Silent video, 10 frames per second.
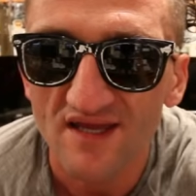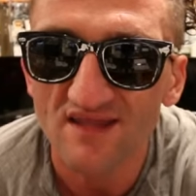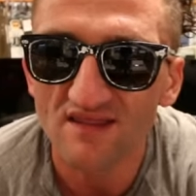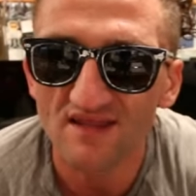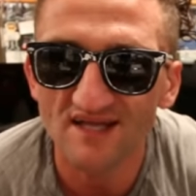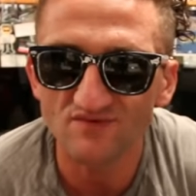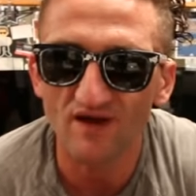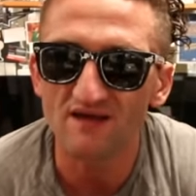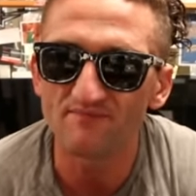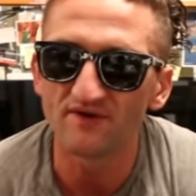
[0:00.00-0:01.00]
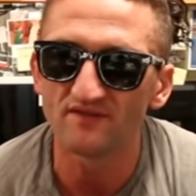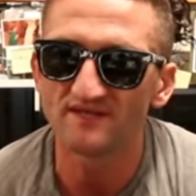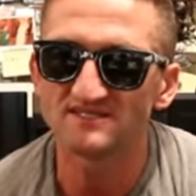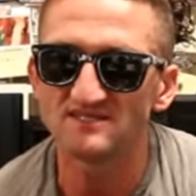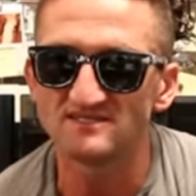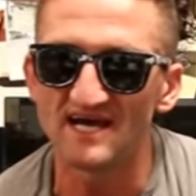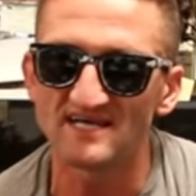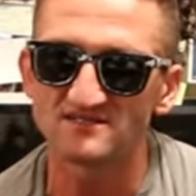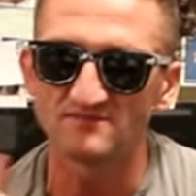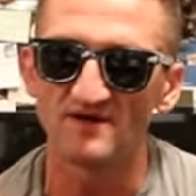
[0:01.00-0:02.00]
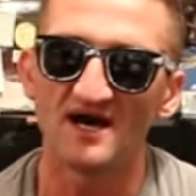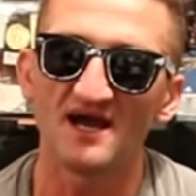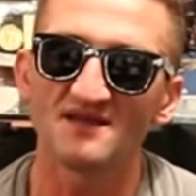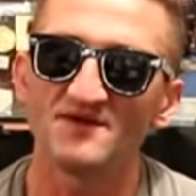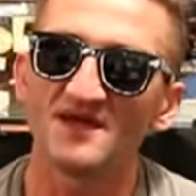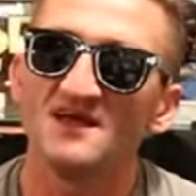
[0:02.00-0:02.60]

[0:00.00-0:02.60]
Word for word: And that's why I built this disaster behind me.